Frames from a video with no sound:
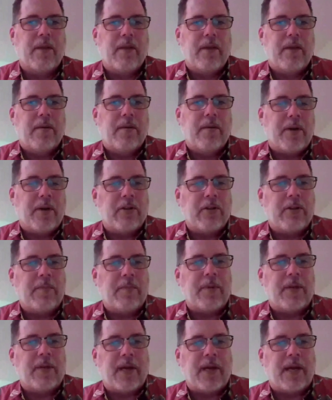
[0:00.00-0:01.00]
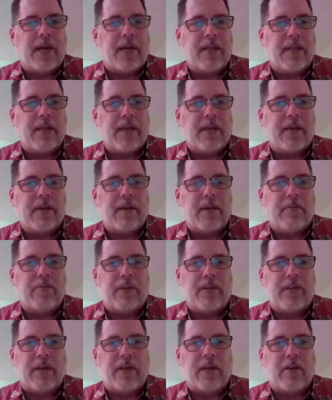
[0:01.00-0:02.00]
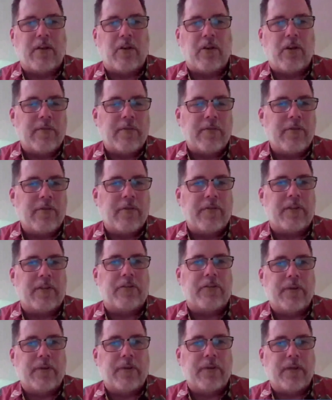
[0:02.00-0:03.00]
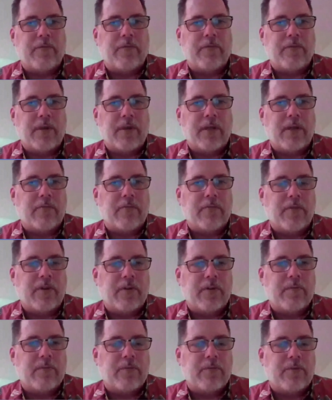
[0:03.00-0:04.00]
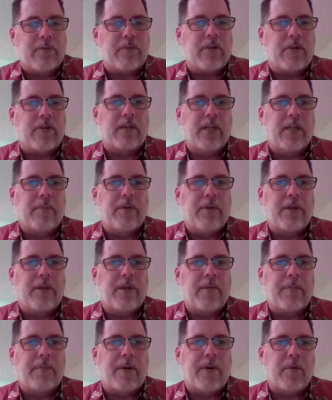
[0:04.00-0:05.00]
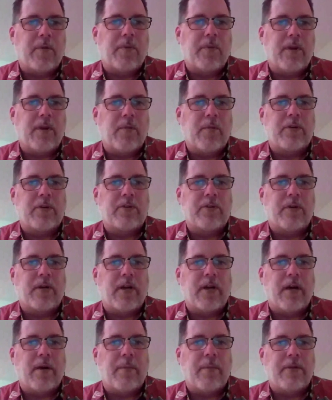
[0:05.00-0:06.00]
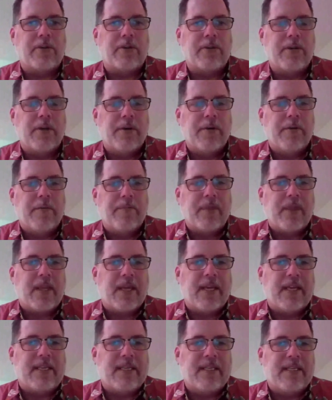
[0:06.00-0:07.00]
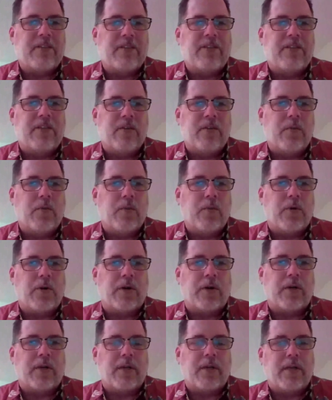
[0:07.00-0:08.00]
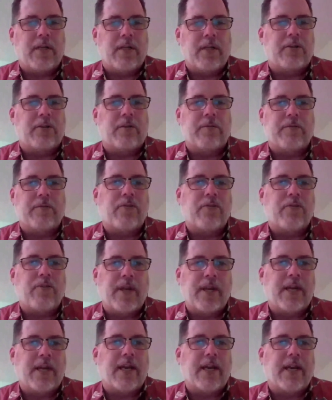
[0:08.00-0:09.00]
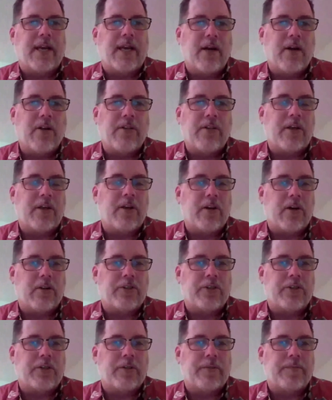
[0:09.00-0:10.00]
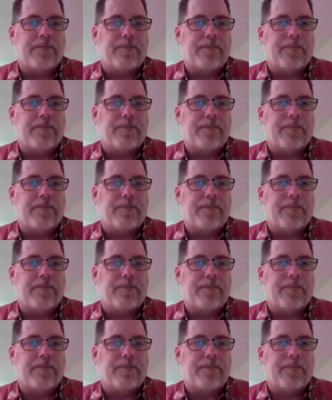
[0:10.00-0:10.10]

But ultimately, I think if we take a long view of history and if we sort of talk deeply about what we really want to accomplish, it doesn't work in terms of creating a healthy culture.